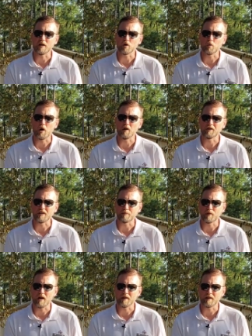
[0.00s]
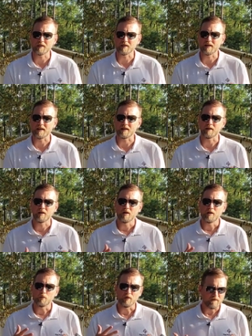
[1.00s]
a quality product and
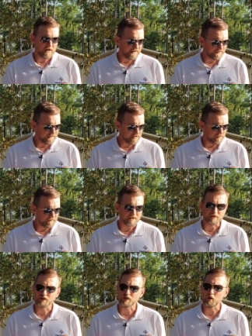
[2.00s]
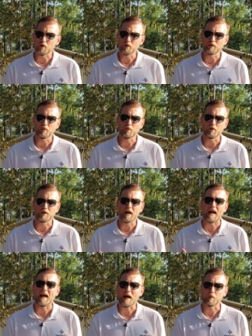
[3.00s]
we've got them installed on
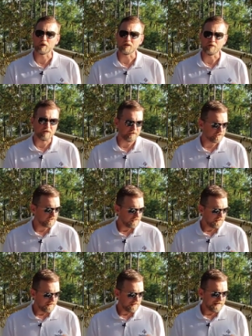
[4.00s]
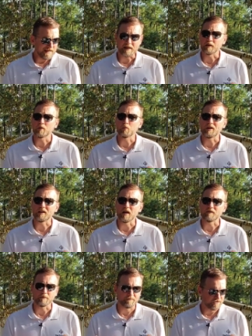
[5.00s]
our units and we
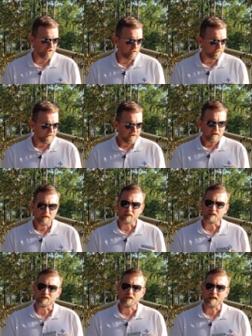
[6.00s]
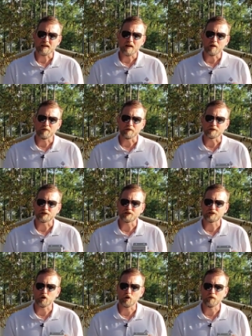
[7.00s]
love them. So you can check out the
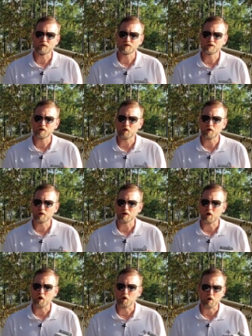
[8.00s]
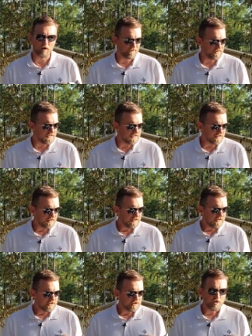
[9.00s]
Soft Start RV
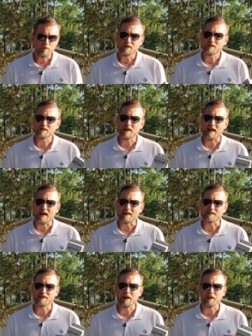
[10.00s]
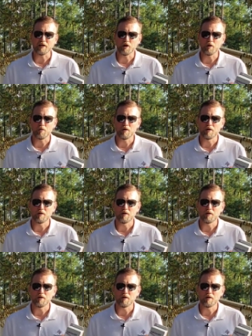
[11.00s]
units at technorv.com.